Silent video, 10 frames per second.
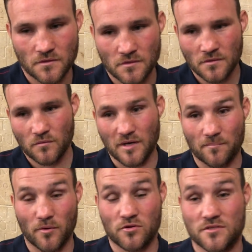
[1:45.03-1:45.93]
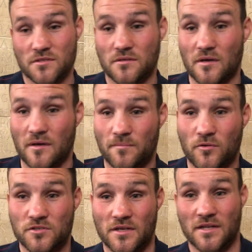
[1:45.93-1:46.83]
that was. Well, I boxed I
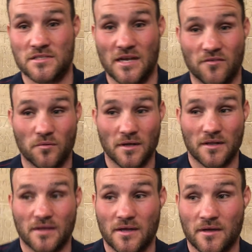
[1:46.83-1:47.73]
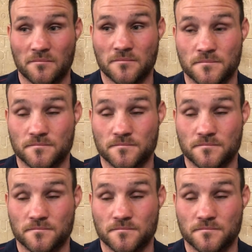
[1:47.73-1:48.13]
boxed against level um,